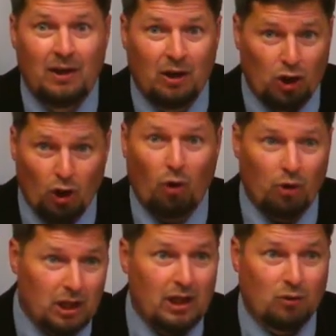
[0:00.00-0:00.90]
you don't
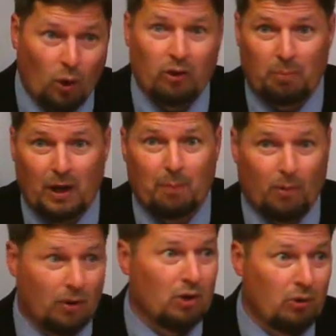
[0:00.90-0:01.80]
need toilet
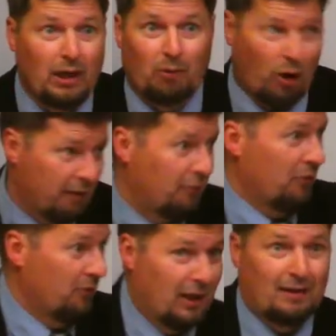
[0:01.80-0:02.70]
paper, you need a rifle
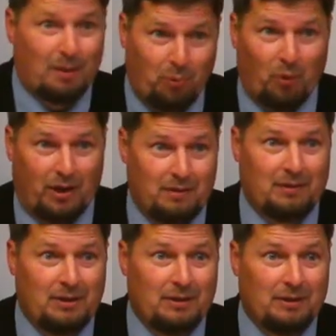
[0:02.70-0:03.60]
at that point
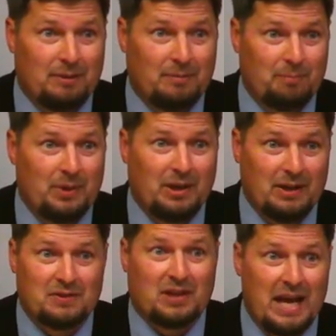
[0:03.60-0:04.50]

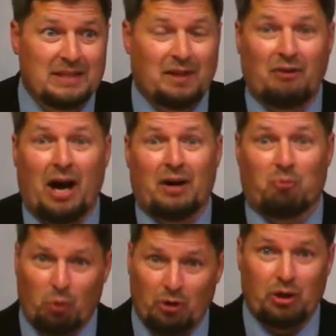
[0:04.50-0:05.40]
because things have
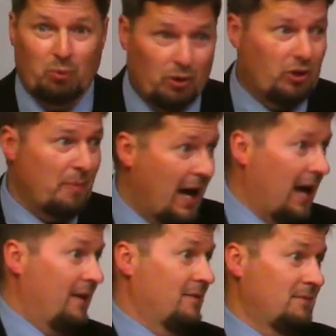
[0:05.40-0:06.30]
gotten really, really
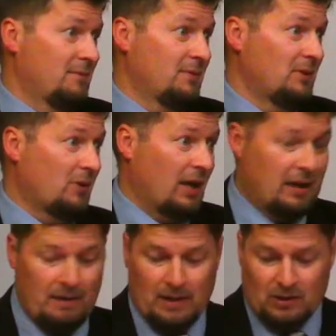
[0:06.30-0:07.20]
bad.
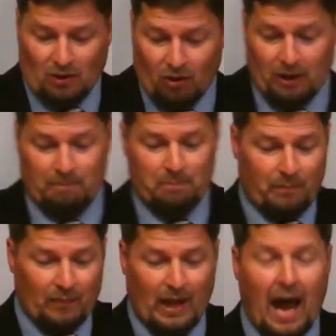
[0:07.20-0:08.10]
Okay? So look,
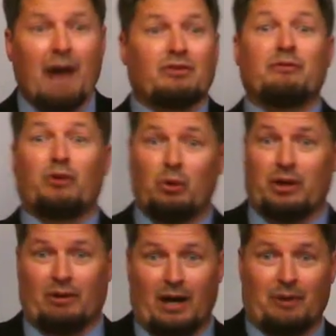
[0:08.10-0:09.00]
have some food in
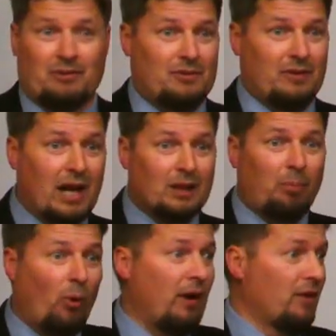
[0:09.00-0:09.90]
your house. Not the
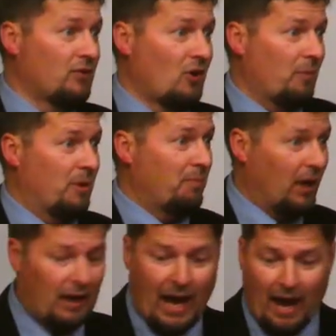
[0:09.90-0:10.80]
point of the sermon,
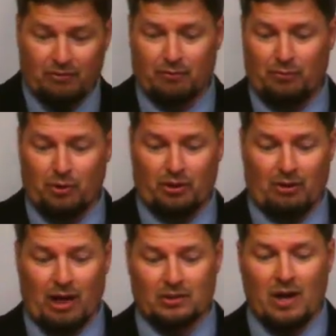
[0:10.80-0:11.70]
but have some food in your
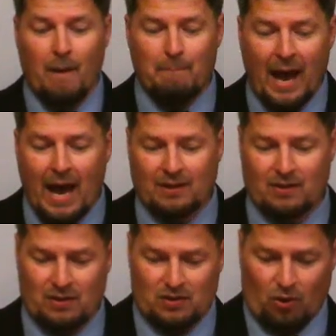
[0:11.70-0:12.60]
house. Back to
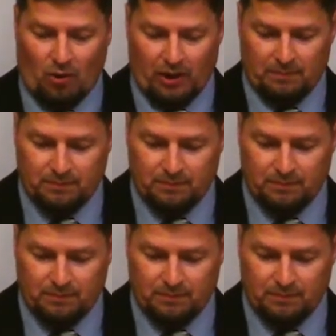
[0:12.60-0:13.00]
the story.